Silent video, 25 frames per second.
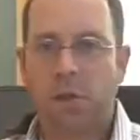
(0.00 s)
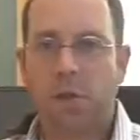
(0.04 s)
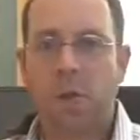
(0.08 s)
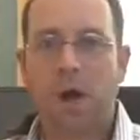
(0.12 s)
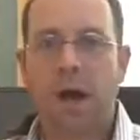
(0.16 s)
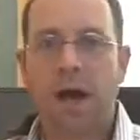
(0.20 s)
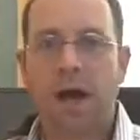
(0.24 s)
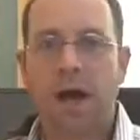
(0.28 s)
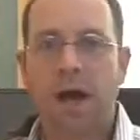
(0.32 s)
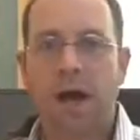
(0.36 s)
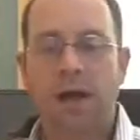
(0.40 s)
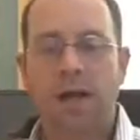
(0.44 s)

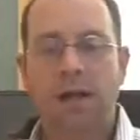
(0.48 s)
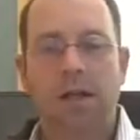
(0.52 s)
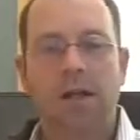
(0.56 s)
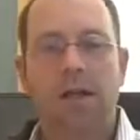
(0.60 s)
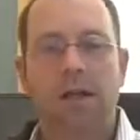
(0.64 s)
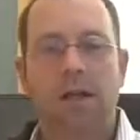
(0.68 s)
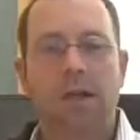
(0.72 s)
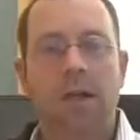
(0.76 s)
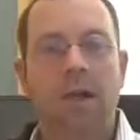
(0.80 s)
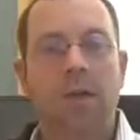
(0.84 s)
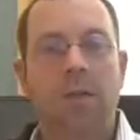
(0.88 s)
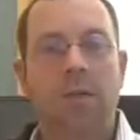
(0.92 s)
why
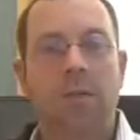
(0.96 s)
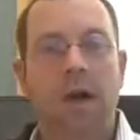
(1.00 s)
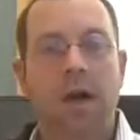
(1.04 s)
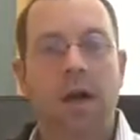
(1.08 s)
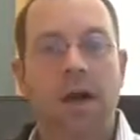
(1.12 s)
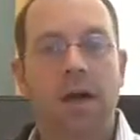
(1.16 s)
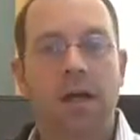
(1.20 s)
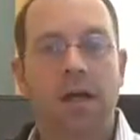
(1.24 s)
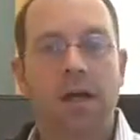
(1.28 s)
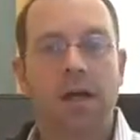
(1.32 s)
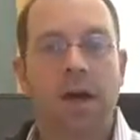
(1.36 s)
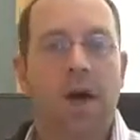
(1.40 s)
am
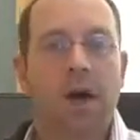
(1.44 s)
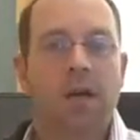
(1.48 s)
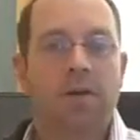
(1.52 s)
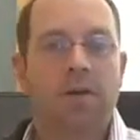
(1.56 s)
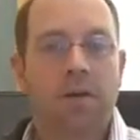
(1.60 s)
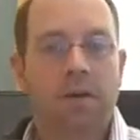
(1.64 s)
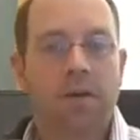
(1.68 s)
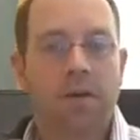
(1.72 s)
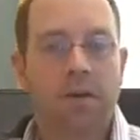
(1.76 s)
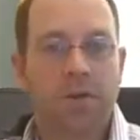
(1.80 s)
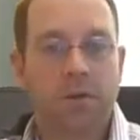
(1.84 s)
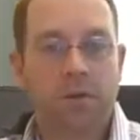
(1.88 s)
I
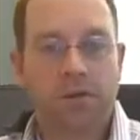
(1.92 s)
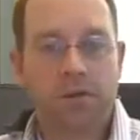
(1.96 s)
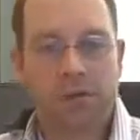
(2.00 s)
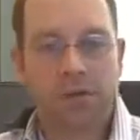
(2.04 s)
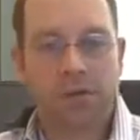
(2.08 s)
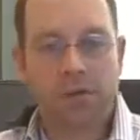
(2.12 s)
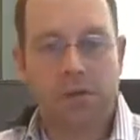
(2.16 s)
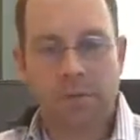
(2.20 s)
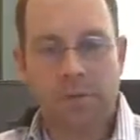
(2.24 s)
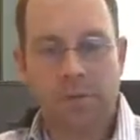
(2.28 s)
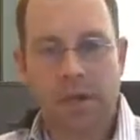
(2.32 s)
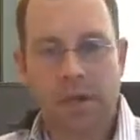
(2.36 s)
offering you this
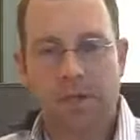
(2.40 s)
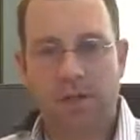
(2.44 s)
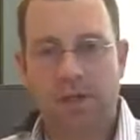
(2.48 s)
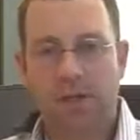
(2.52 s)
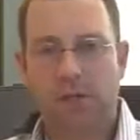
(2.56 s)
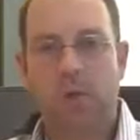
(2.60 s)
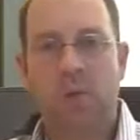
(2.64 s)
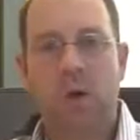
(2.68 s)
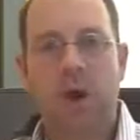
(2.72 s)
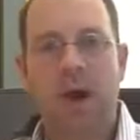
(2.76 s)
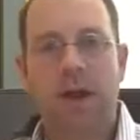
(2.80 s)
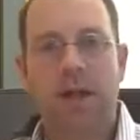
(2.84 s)

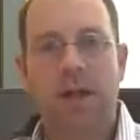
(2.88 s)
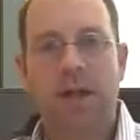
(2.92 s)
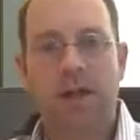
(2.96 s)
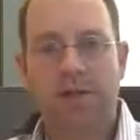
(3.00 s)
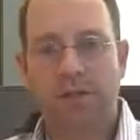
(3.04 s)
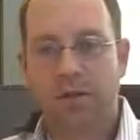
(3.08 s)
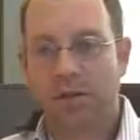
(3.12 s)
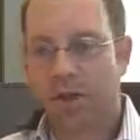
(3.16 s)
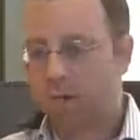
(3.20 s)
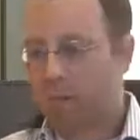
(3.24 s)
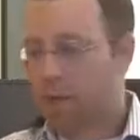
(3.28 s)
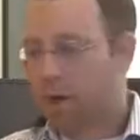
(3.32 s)
information? Why did I
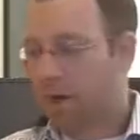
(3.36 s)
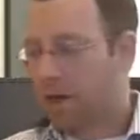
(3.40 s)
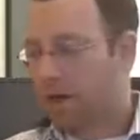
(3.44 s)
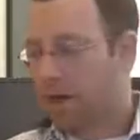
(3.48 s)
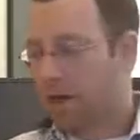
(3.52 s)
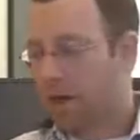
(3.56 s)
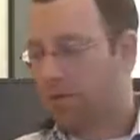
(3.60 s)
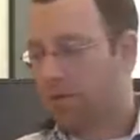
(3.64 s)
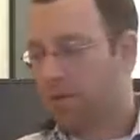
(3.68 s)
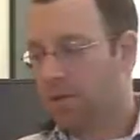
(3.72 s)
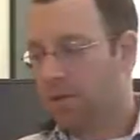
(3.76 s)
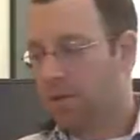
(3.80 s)
start a
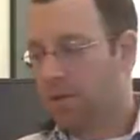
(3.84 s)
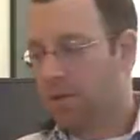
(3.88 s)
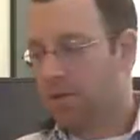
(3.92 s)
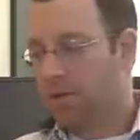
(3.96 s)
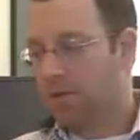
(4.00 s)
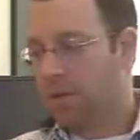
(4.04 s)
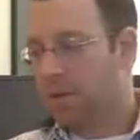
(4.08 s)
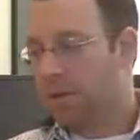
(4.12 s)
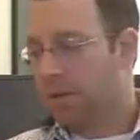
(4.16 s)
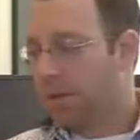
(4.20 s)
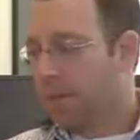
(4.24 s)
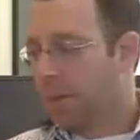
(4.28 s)
marketing
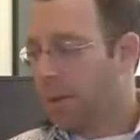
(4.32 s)
business?